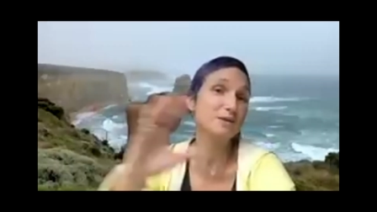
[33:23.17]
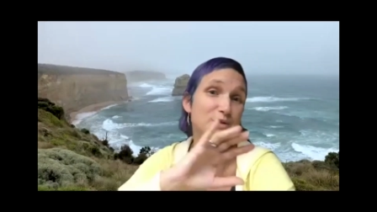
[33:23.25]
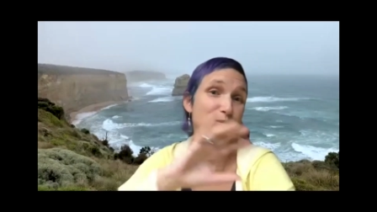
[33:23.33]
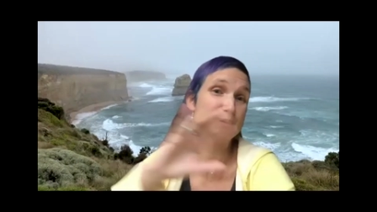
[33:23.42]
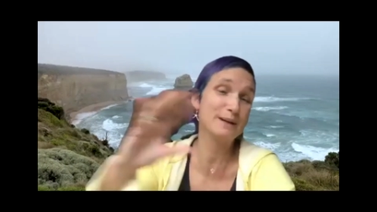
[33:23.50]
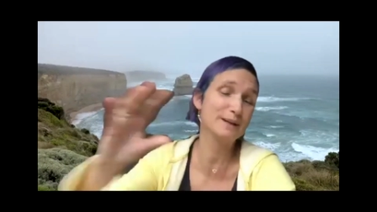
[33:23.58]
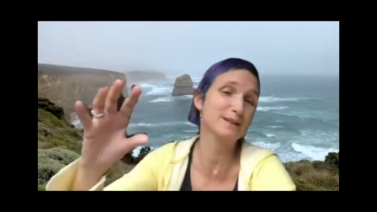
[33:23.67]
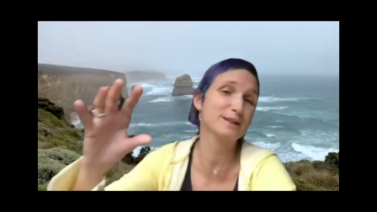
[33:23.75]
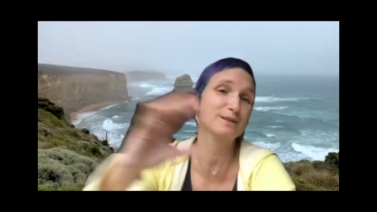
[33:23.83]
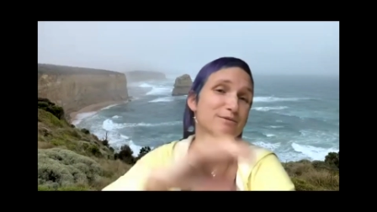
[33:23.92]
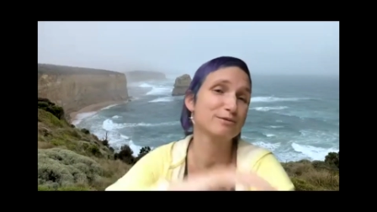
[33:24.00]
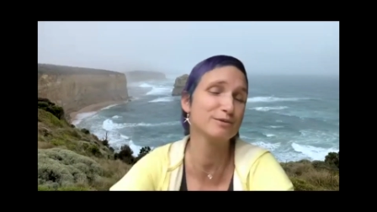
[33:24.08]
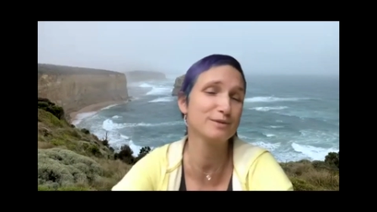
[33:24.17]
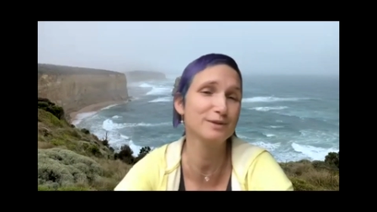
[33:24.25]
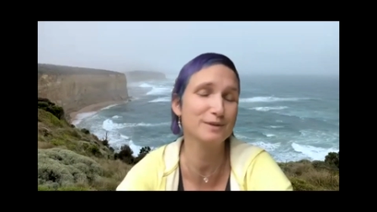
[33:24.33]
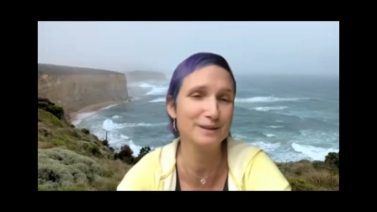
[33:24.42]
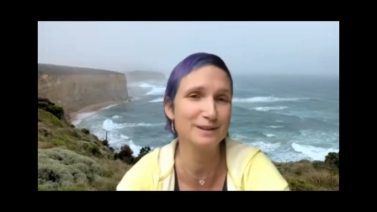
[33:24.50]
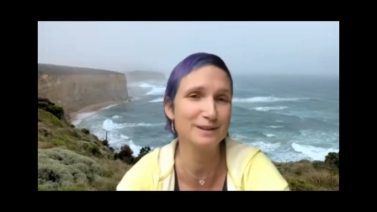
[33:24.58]
places, of course,
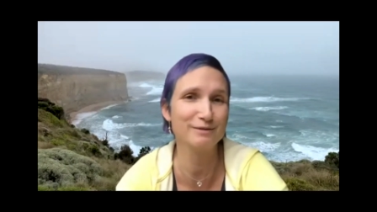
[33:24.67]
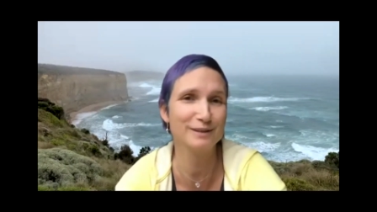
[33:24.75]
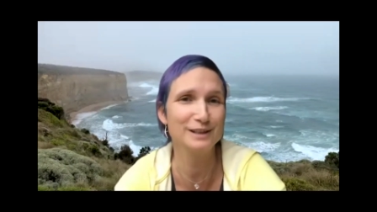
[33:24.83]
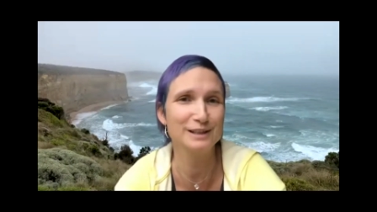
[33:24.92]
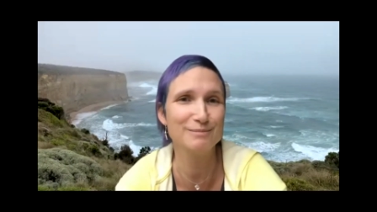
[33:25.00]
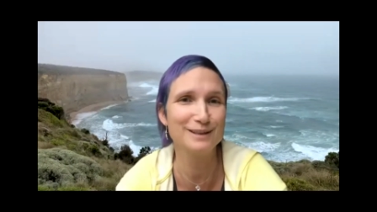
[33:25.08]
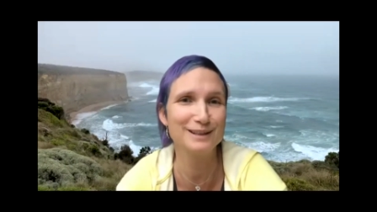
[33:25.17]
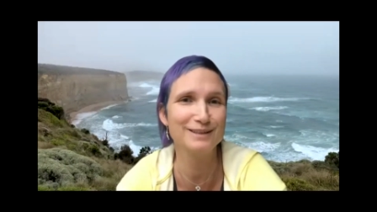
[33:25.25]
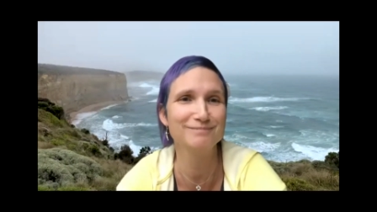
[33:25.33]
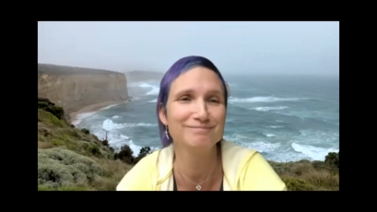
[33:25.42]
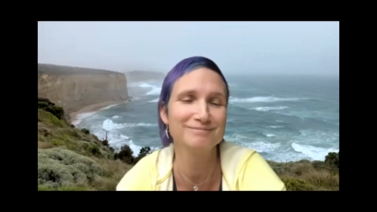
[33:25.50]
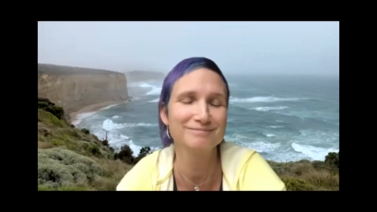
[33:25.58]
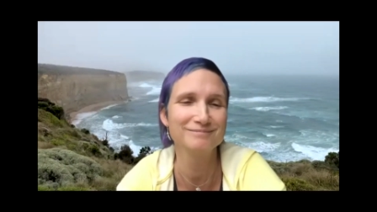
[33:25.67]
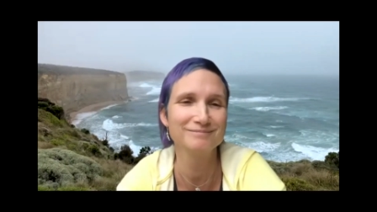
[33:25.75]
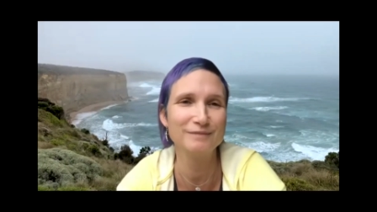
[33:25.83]
that's fine. But I would